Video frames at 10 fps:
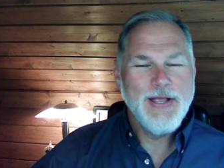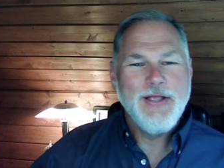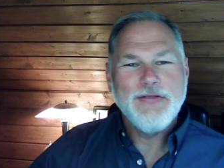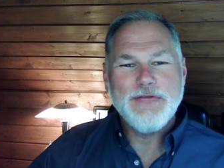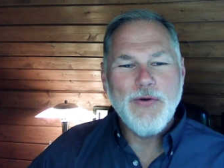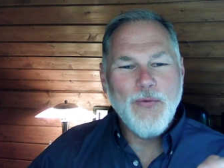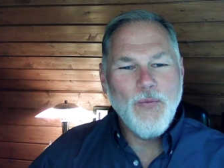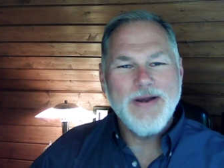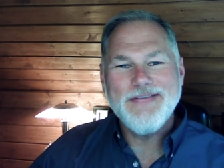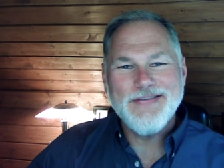So
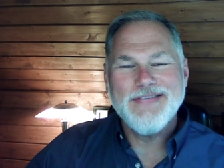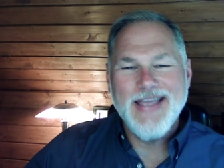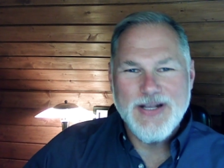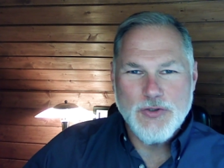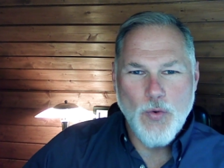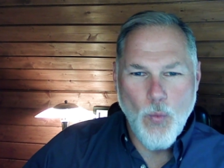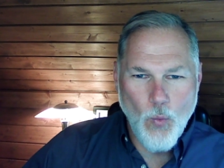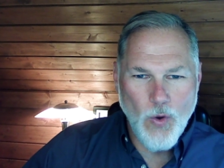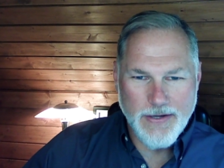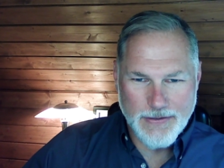what does a stage
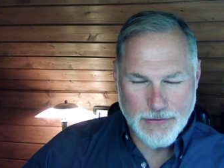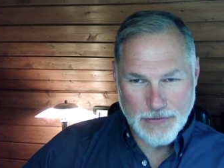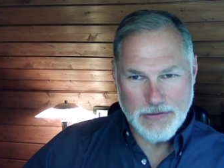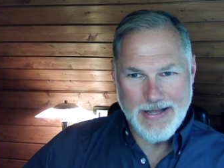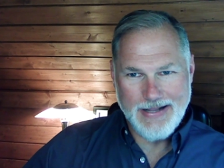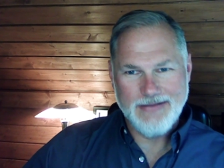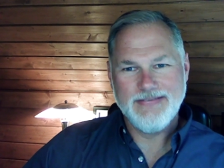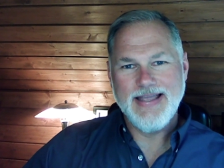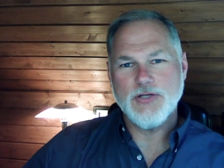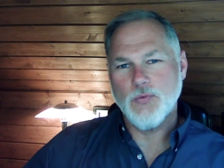one look like? A
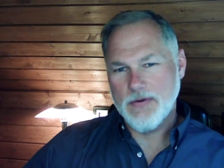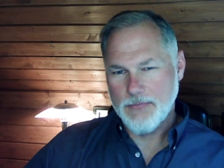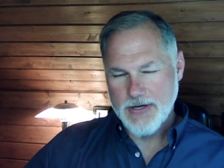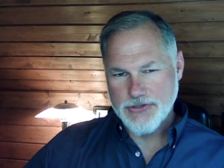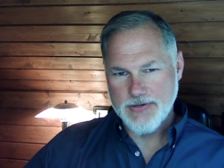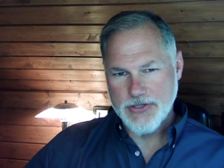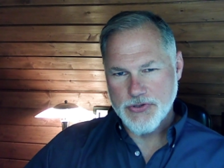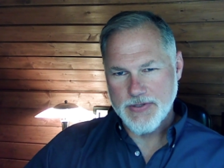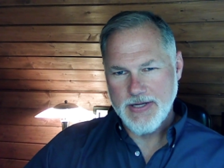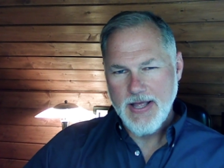stage one pressure
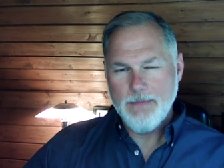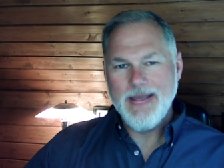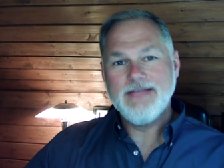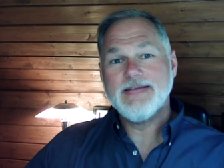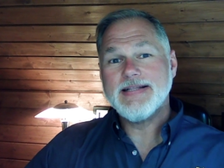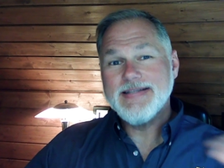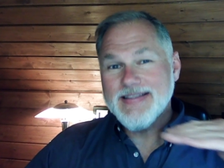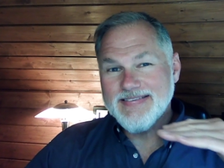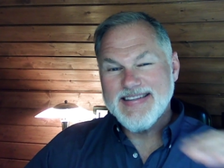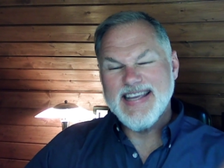injury. Basically
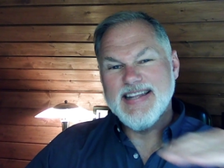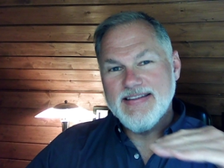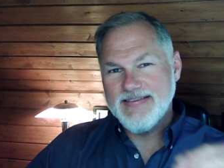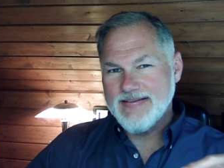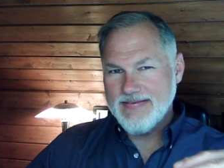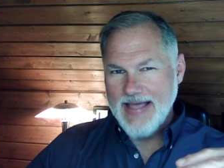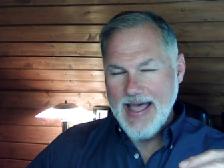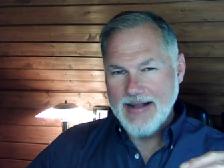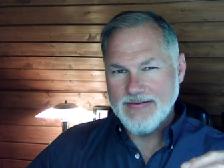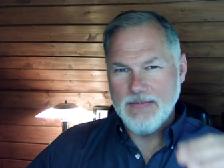the skin is
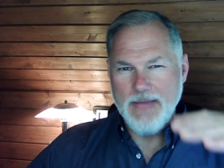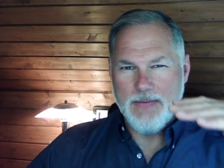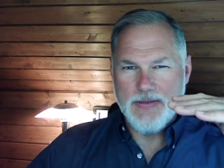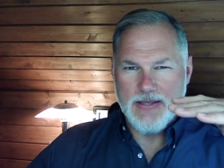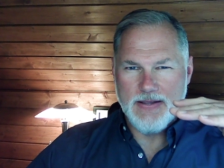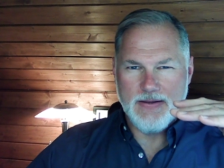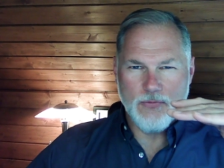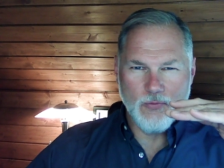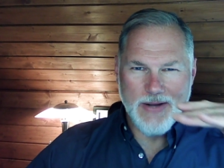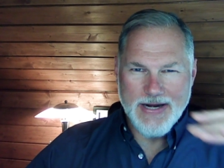intact. It may be
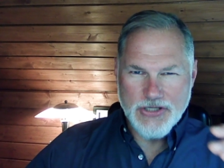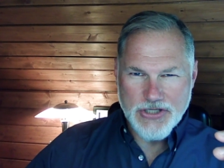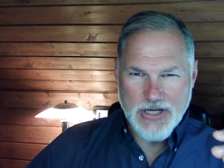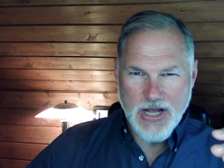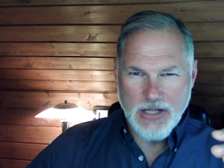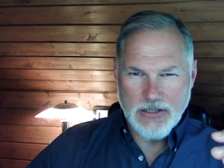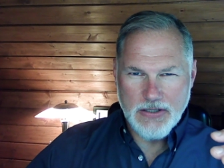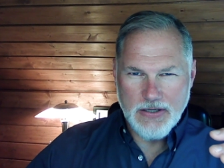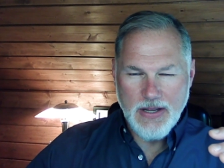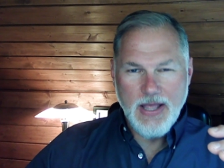reddish in
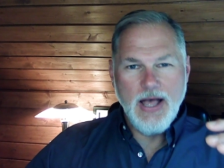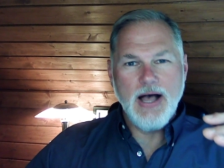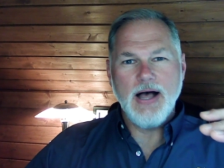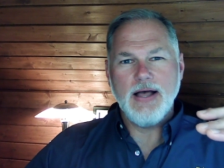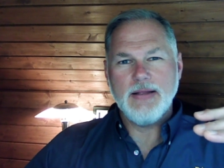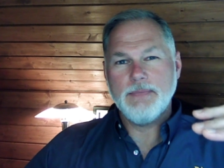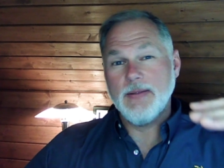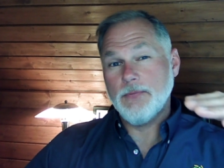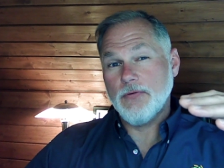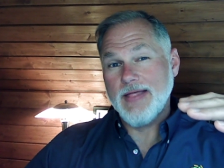color. Uh, in
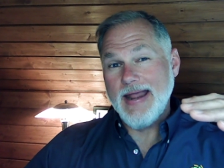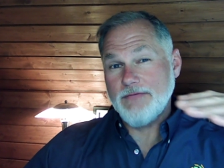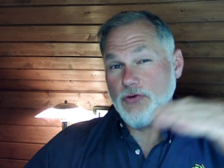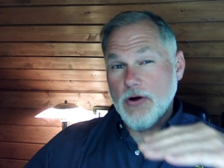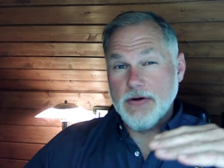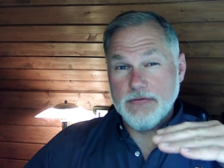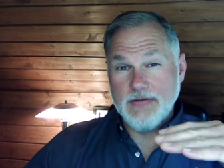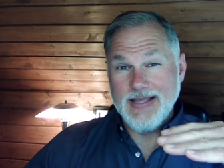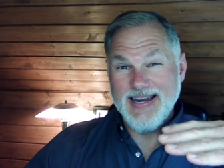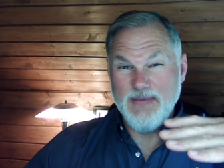people that have darker
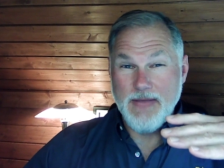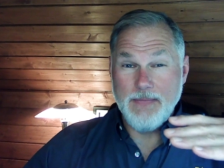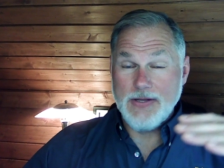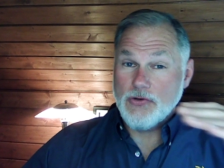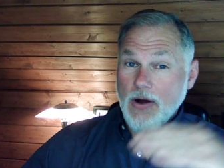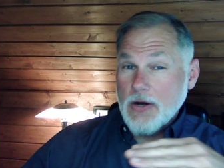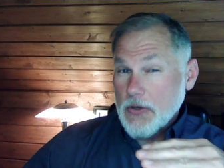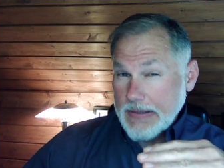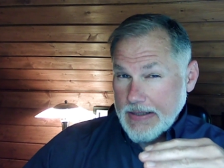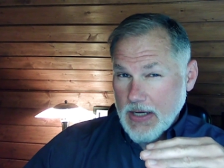skin, it may be
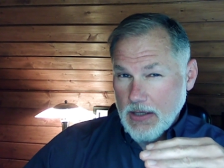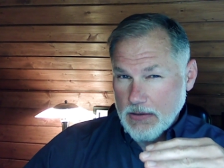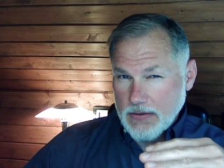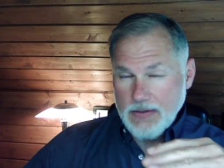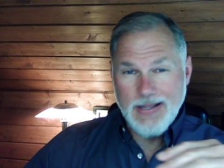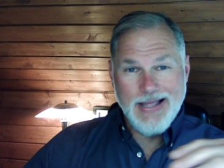darker in color.